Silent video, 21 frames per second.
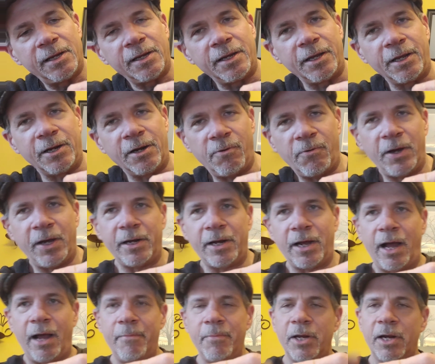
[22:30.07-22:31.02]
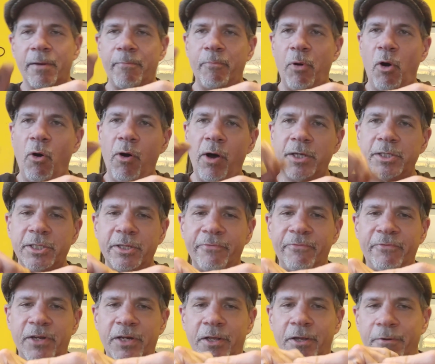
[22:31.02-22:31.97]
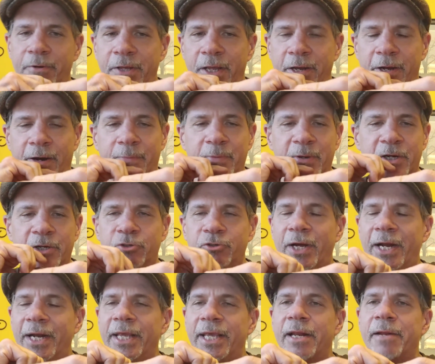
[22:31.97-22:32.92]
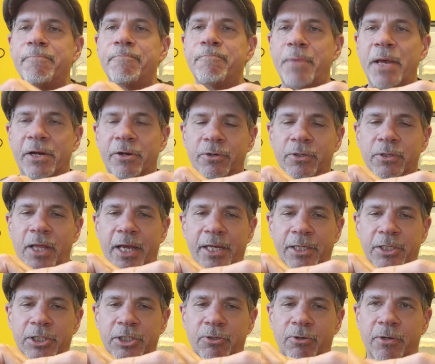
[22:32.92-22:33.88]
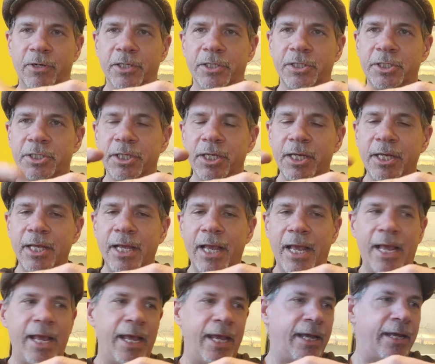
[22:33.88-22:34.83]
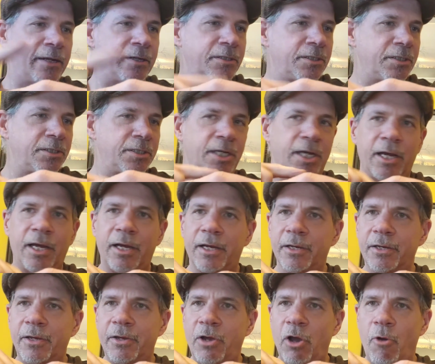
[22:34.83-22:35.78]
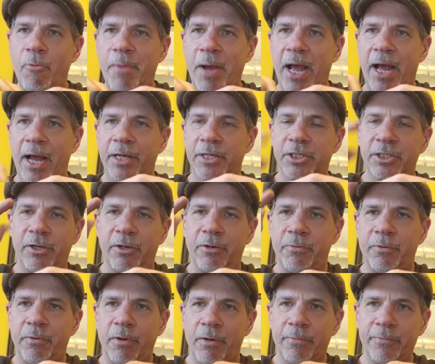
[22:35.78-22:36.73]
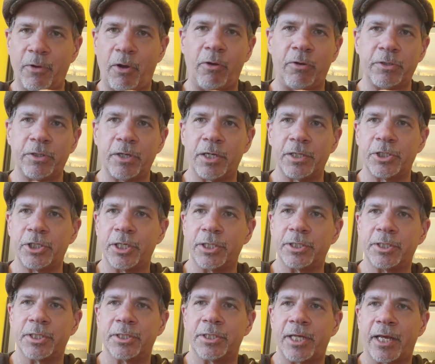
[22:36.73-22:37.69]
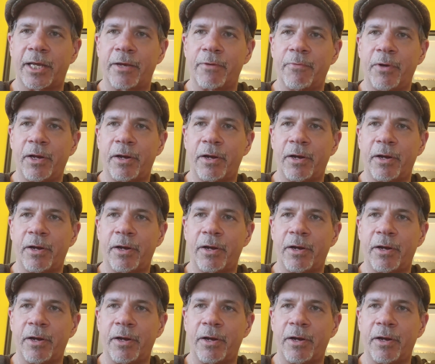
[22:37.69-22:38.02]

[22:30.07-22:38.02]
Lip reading: You know what? I'm going to pause the video here. I'm going to try to get a better light source and go back. So hold on just a second.